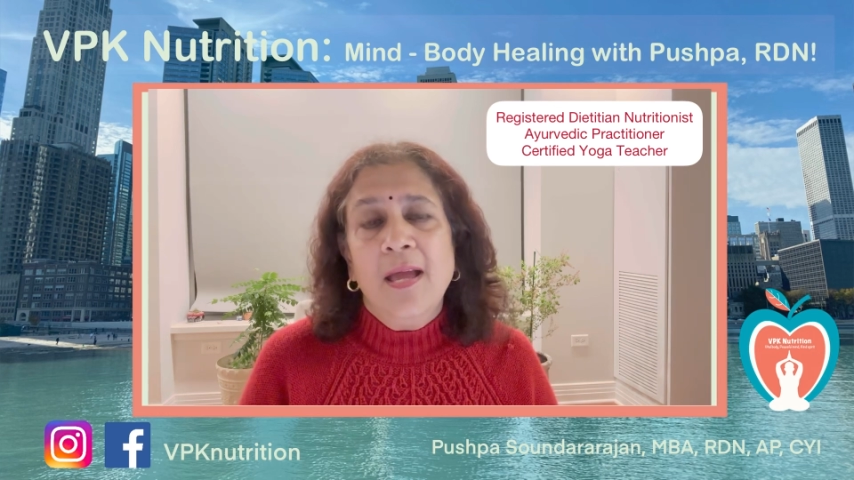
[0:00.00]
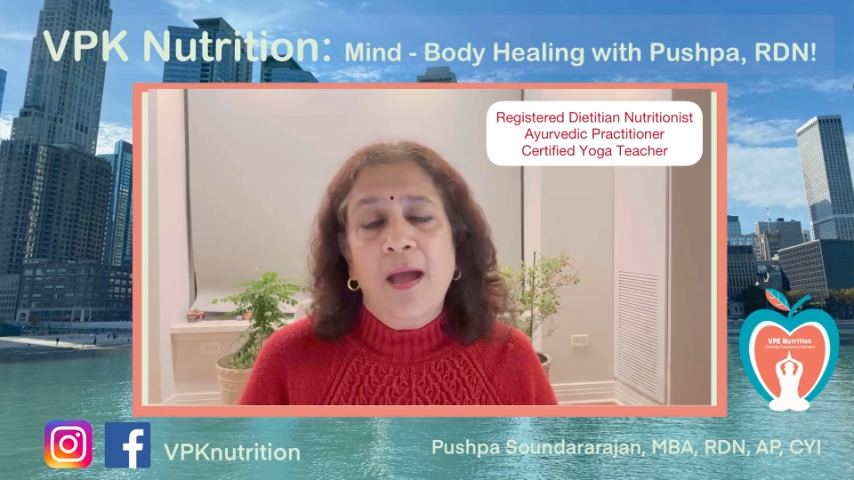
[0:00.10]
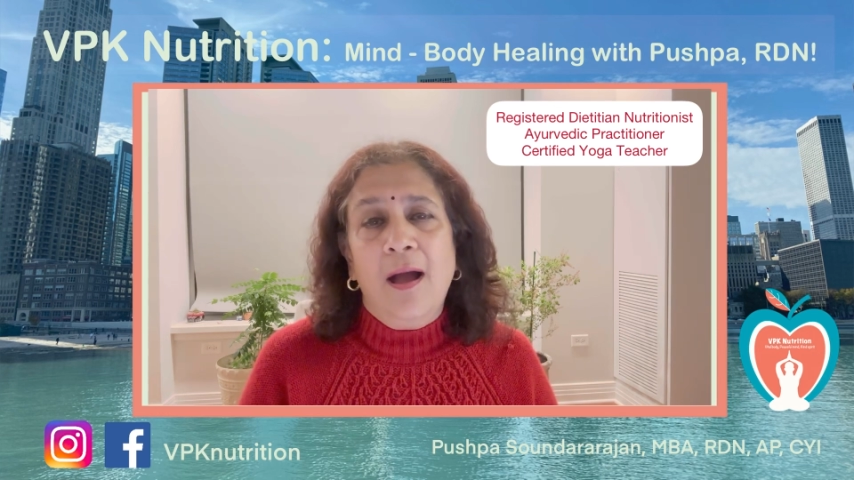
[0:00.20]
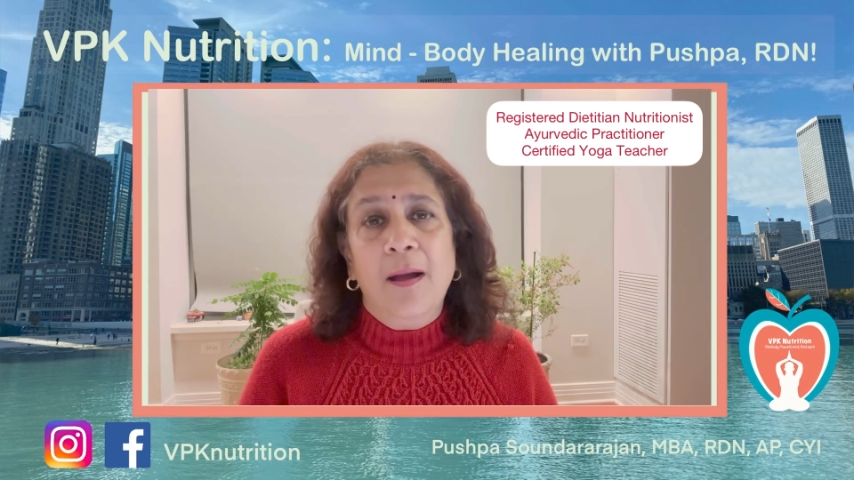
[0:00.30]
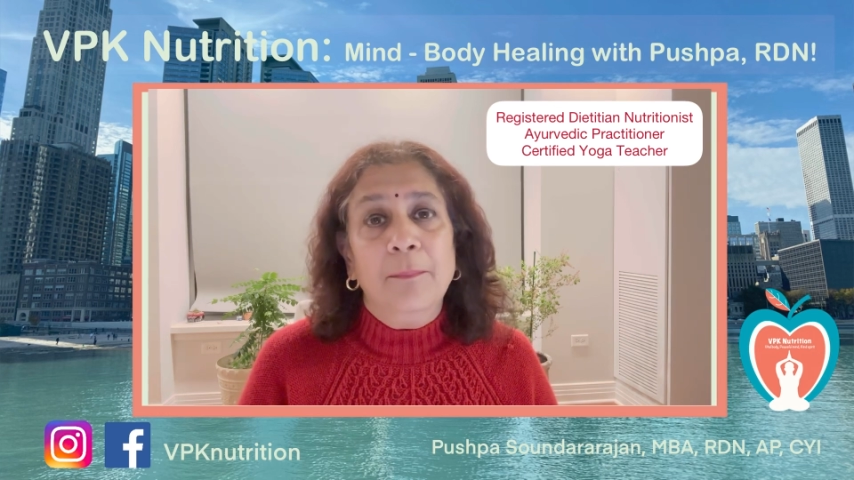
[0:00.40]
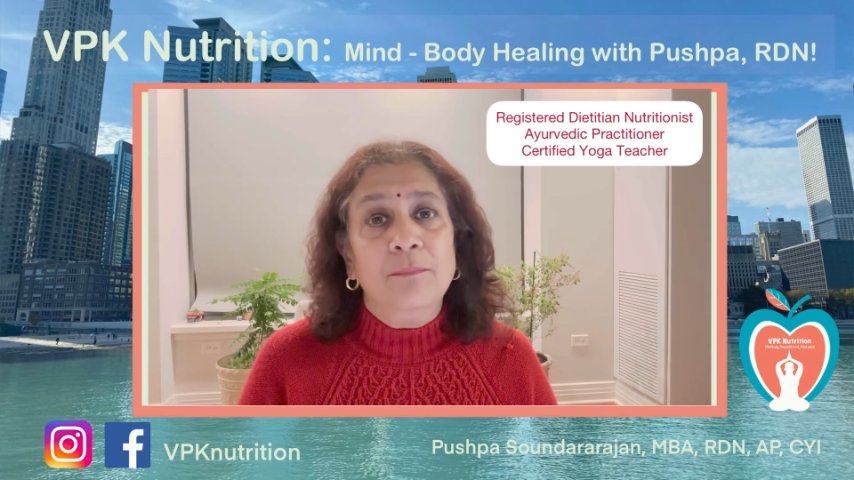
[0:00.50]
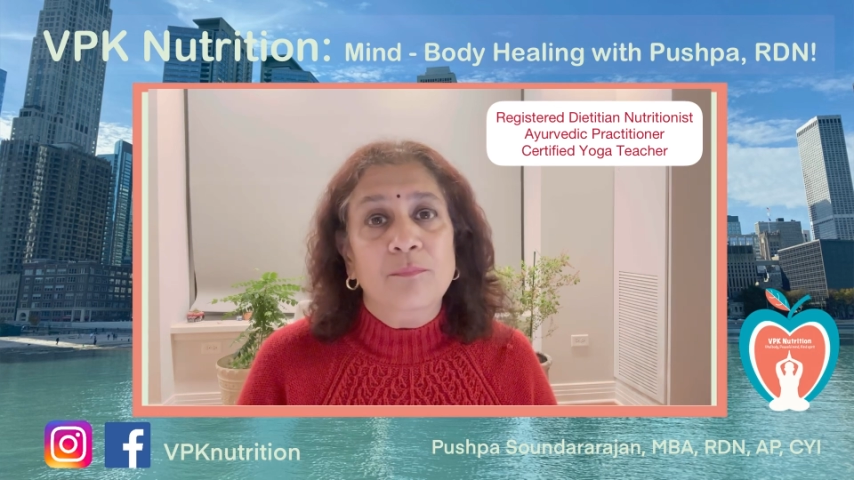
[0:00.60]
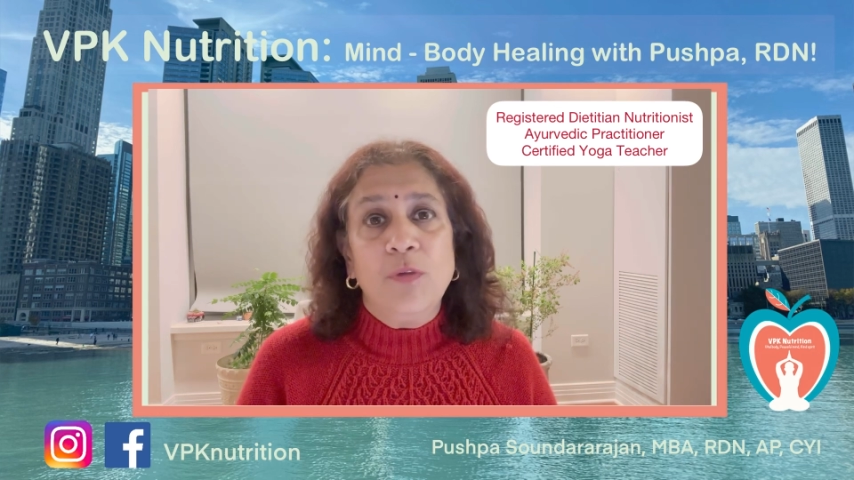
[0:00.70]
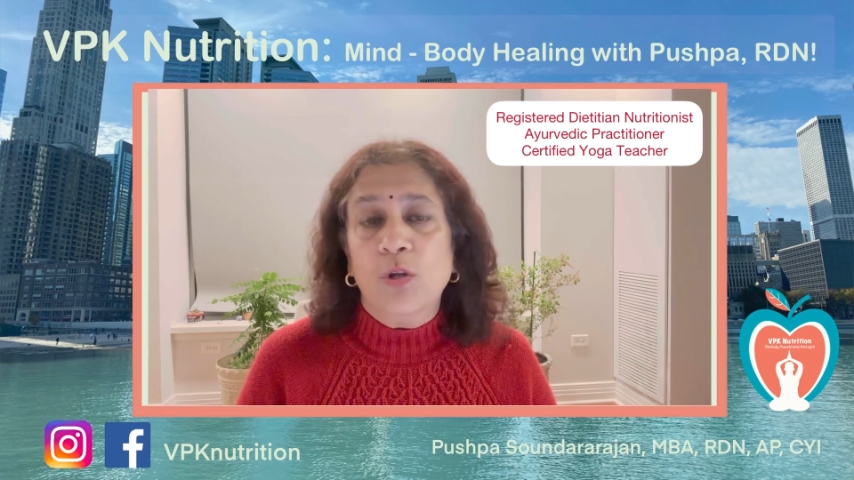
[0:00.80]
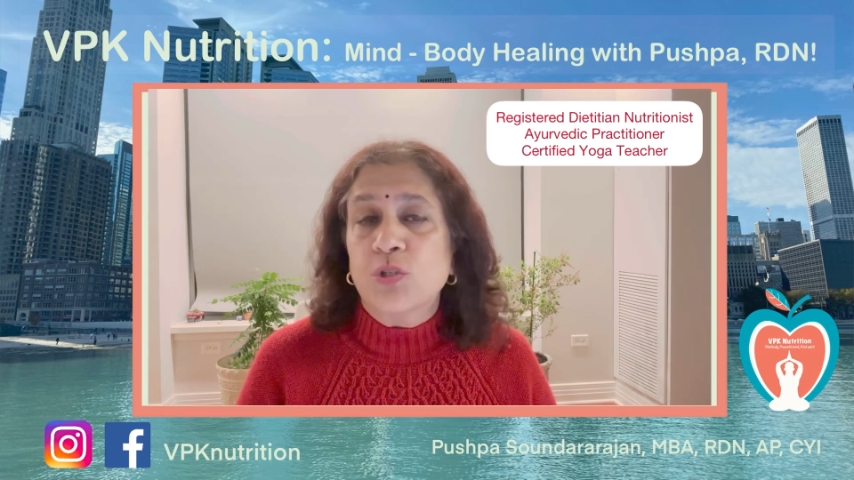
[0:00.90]

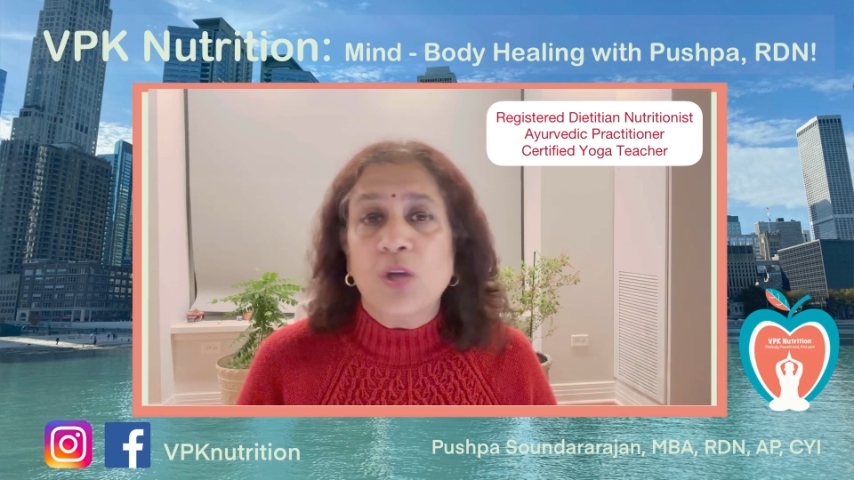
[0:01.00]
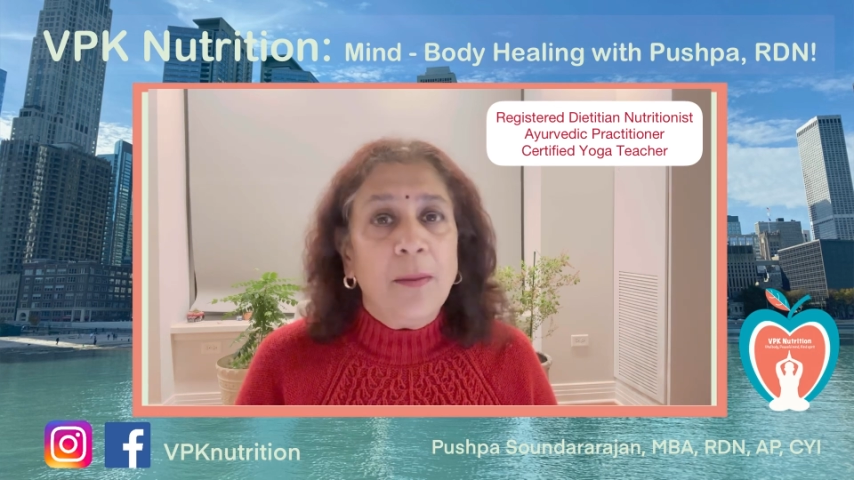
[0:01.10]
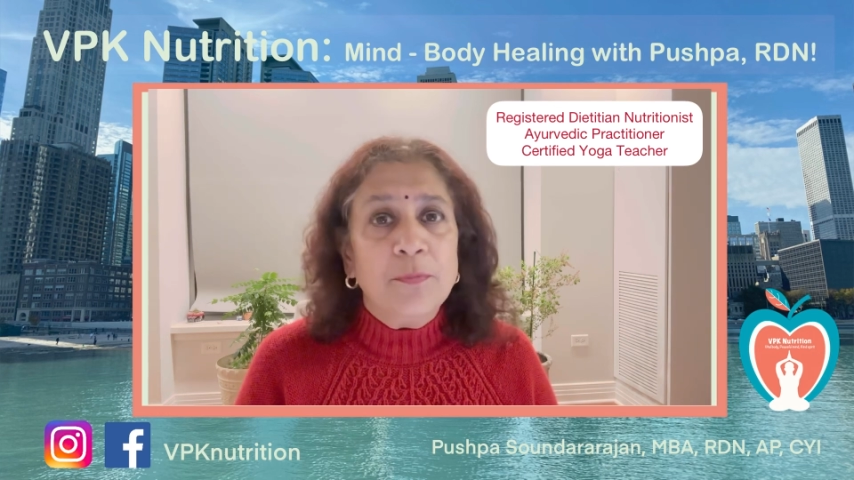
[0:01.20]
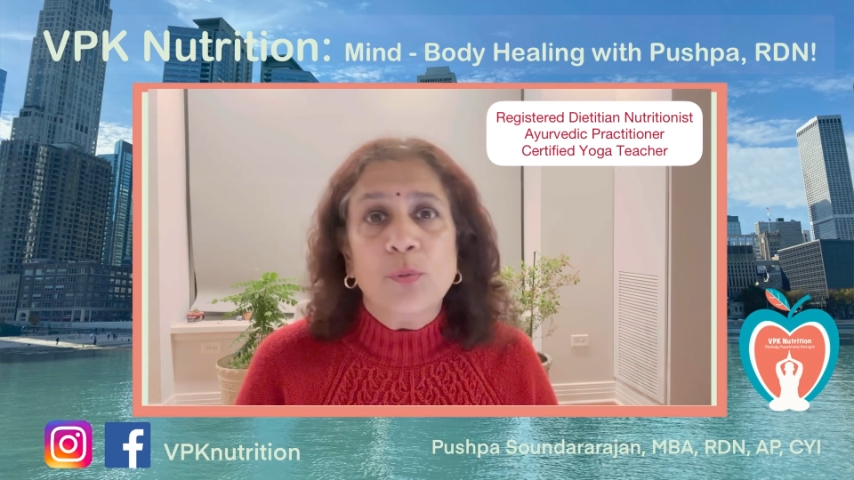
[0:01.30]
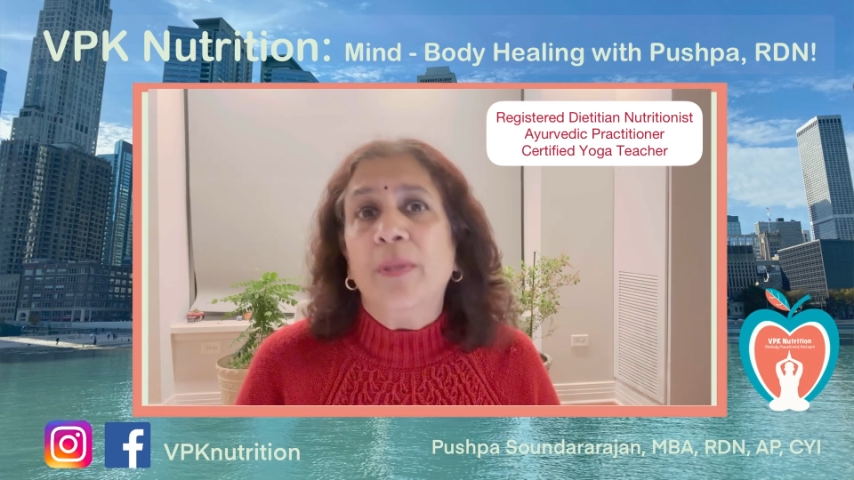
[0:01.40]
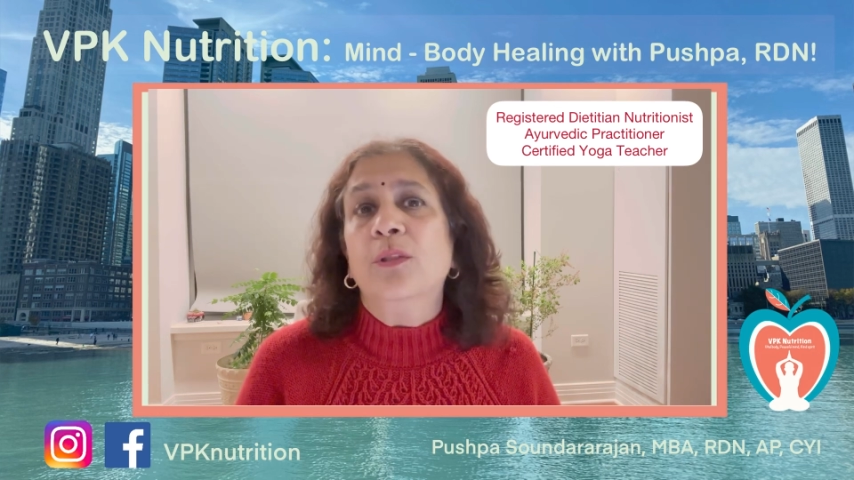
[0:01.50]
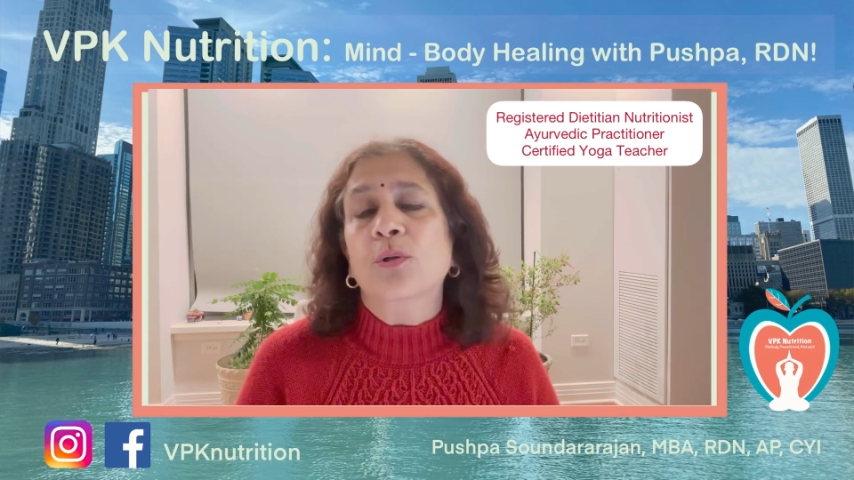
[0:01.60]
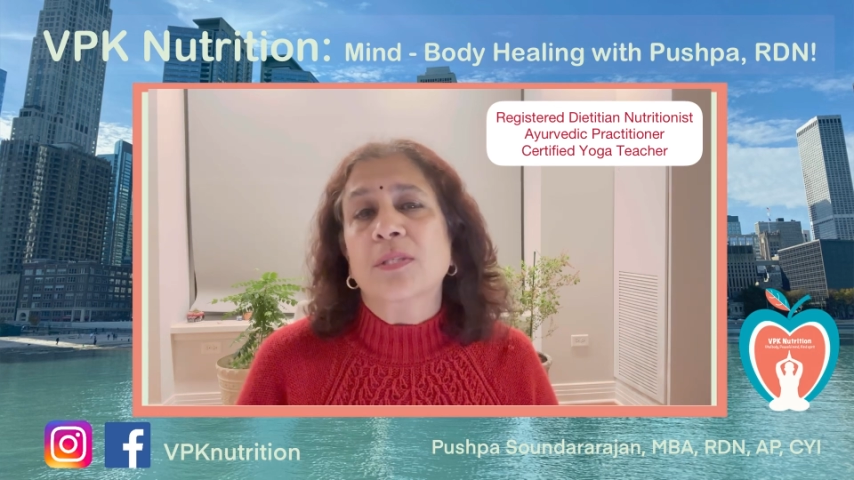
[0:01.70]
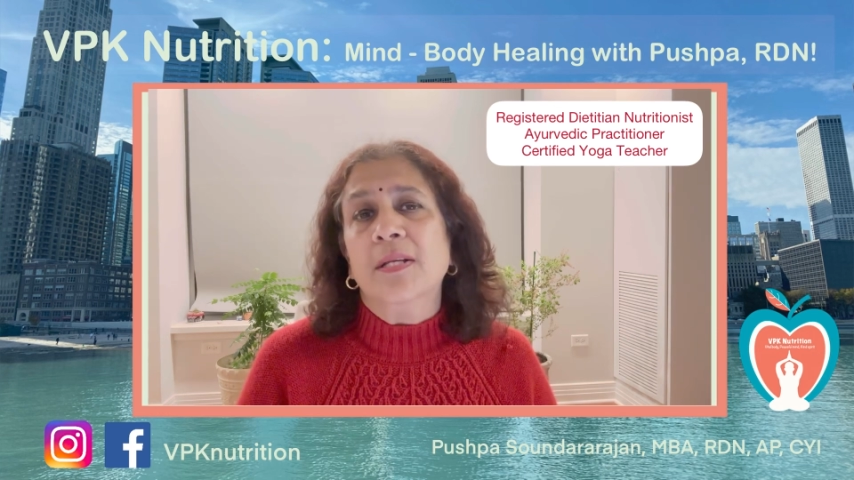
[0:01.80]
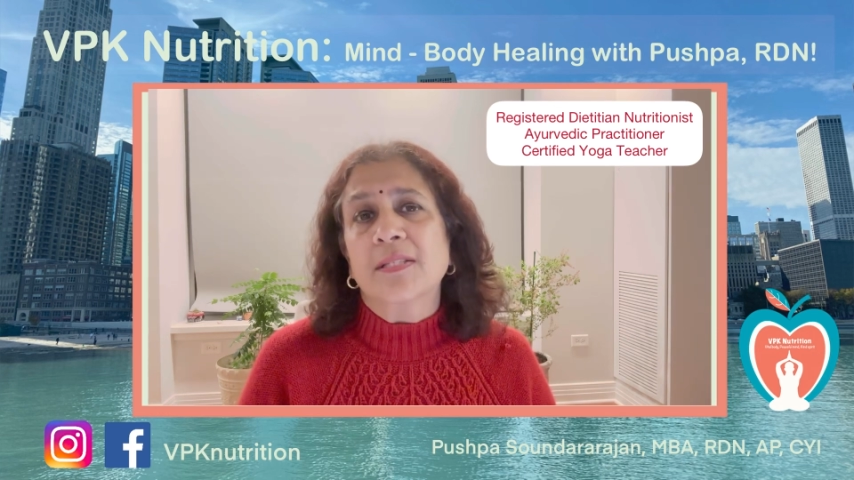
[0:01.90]
stop doing
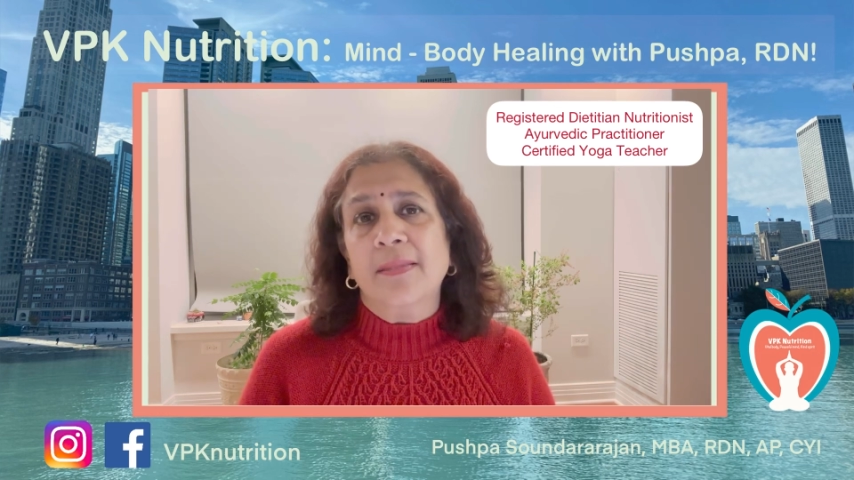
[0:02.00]
those things,